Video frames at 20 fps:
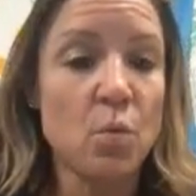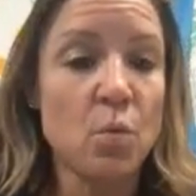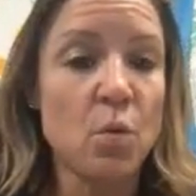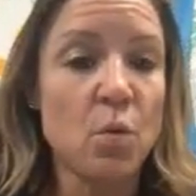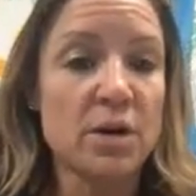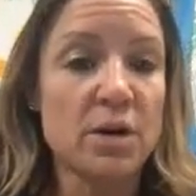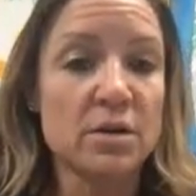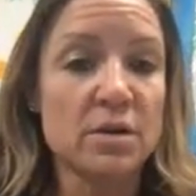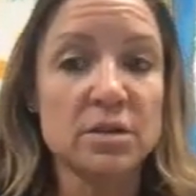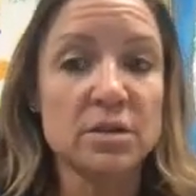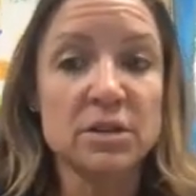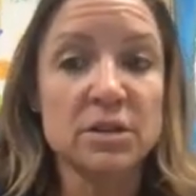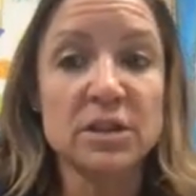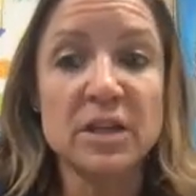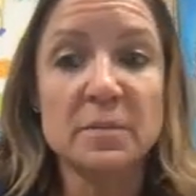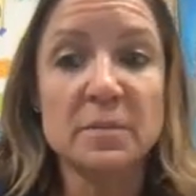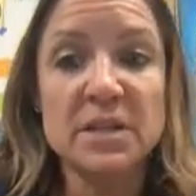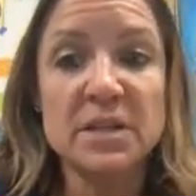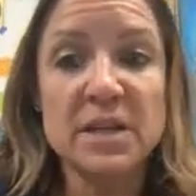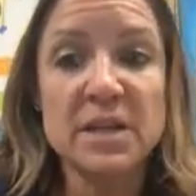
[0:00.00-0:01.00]
what are the
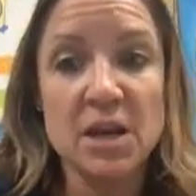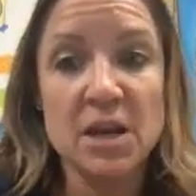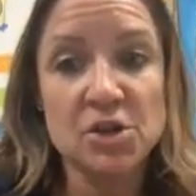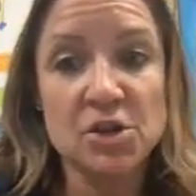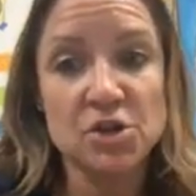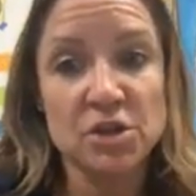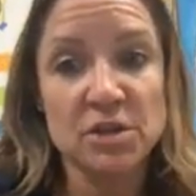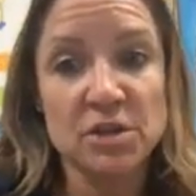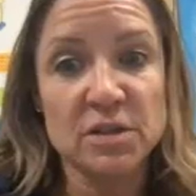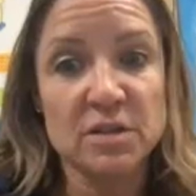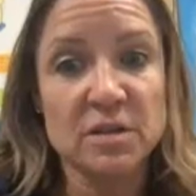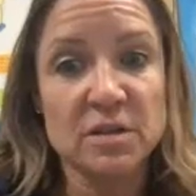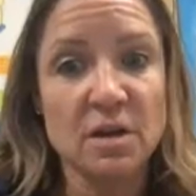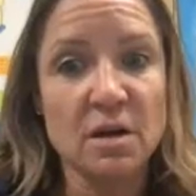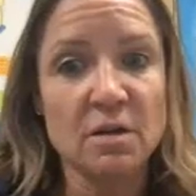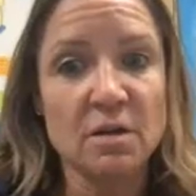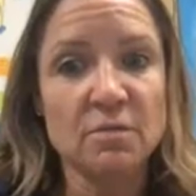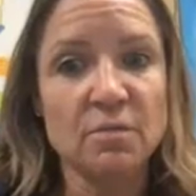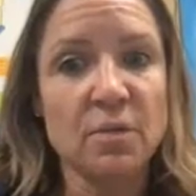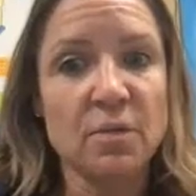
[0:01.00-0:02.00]
limitations
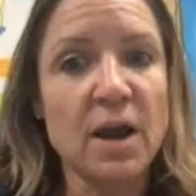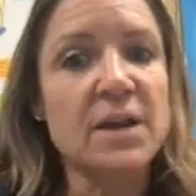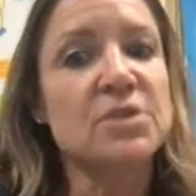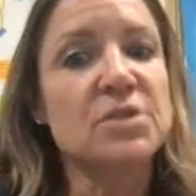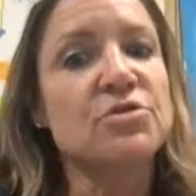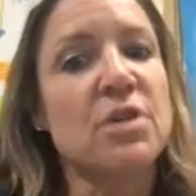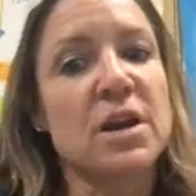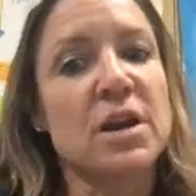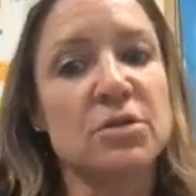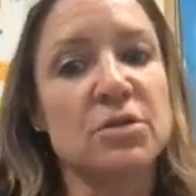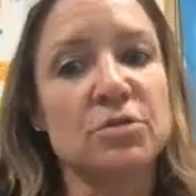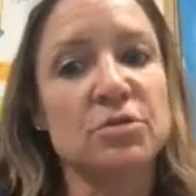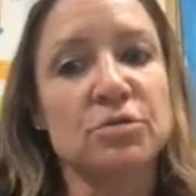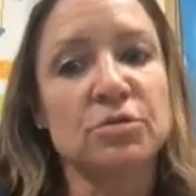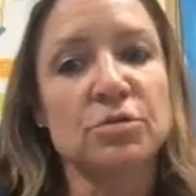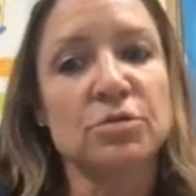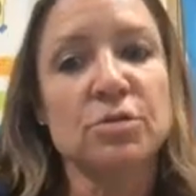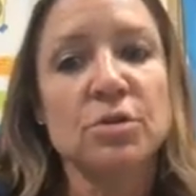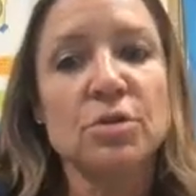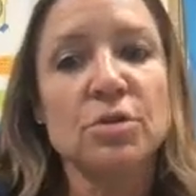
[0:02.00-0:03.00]
on right
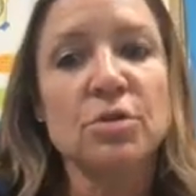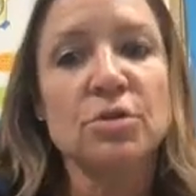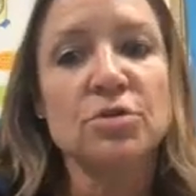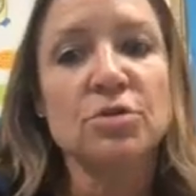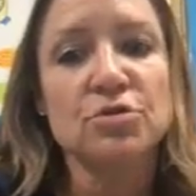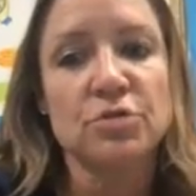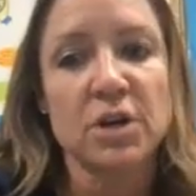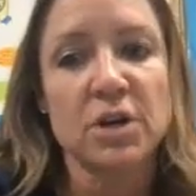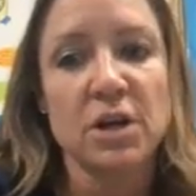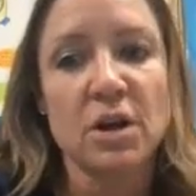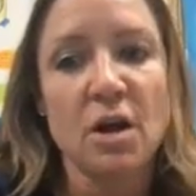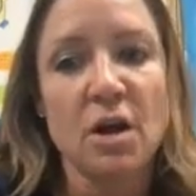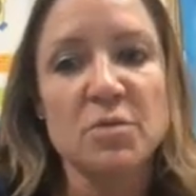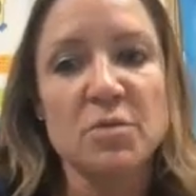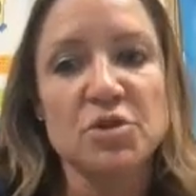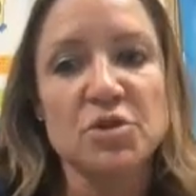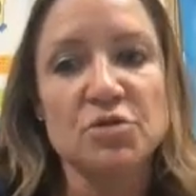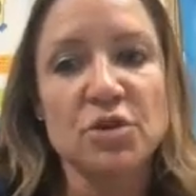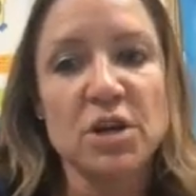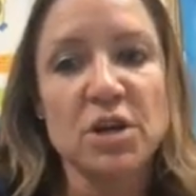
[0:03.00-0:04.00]
triangle
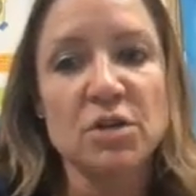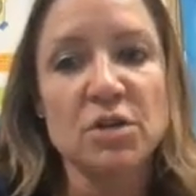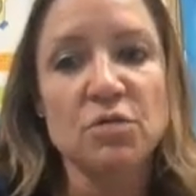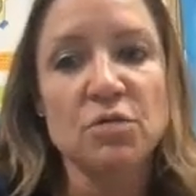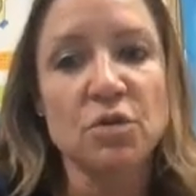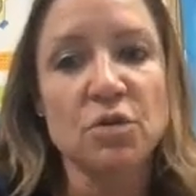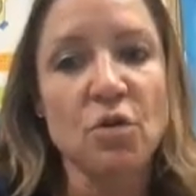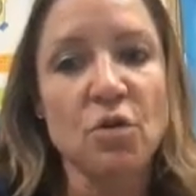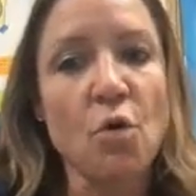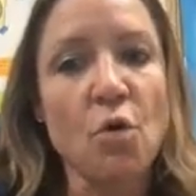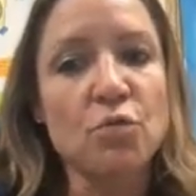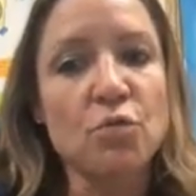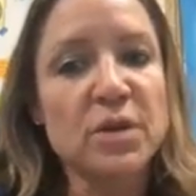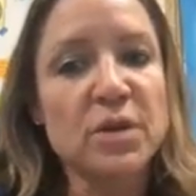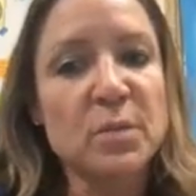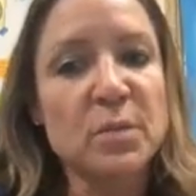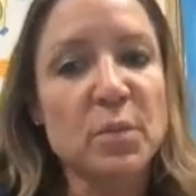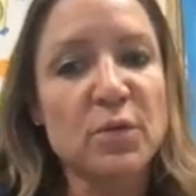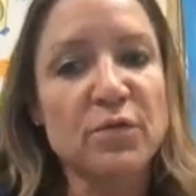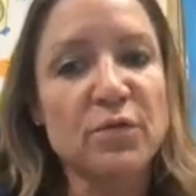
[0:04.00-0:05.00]
trigonometry? You can
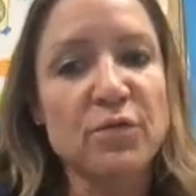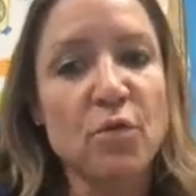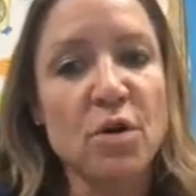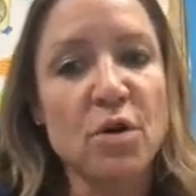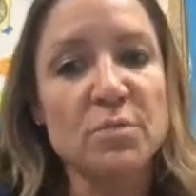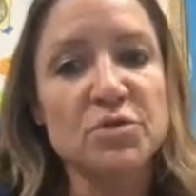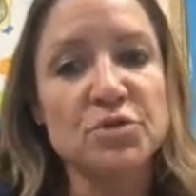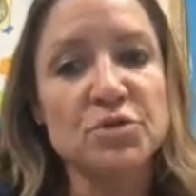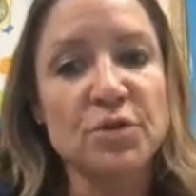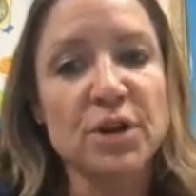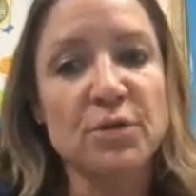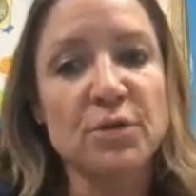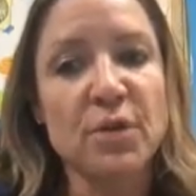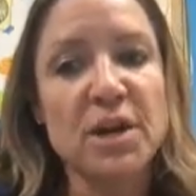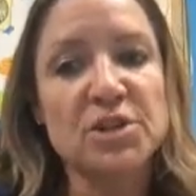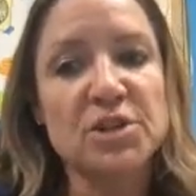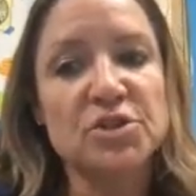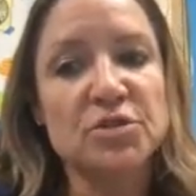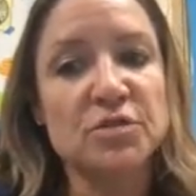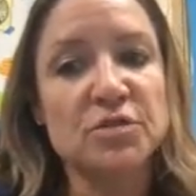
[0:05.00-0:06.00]
only perform trig
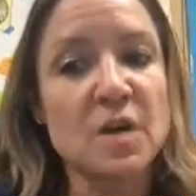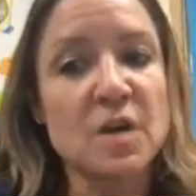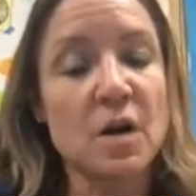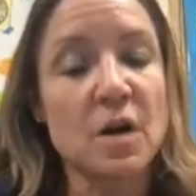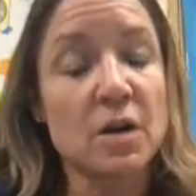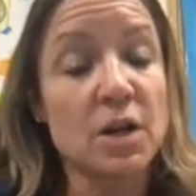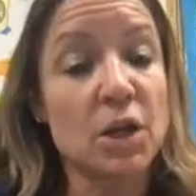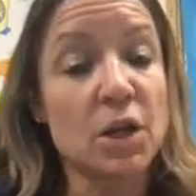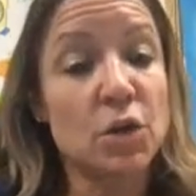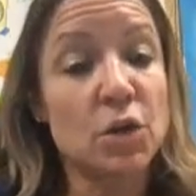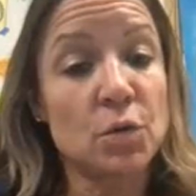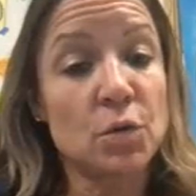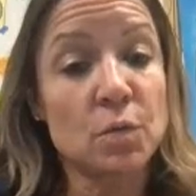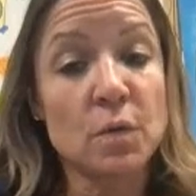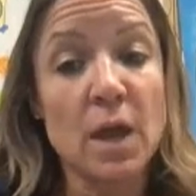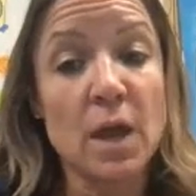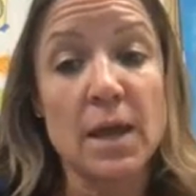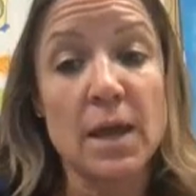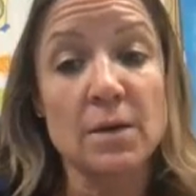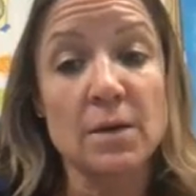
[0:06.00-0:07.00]
ratios on
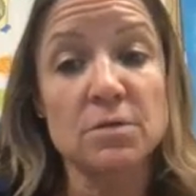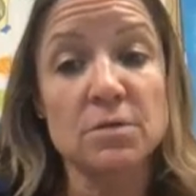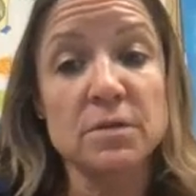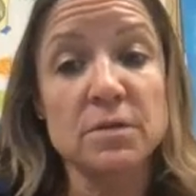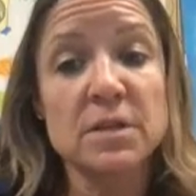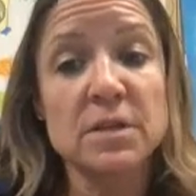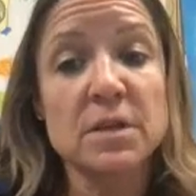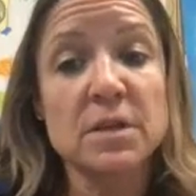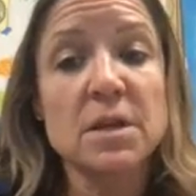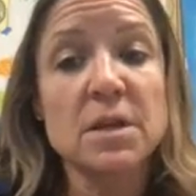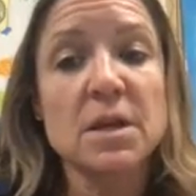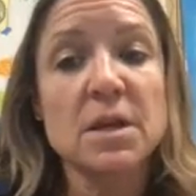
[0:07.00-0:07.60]
acute angles.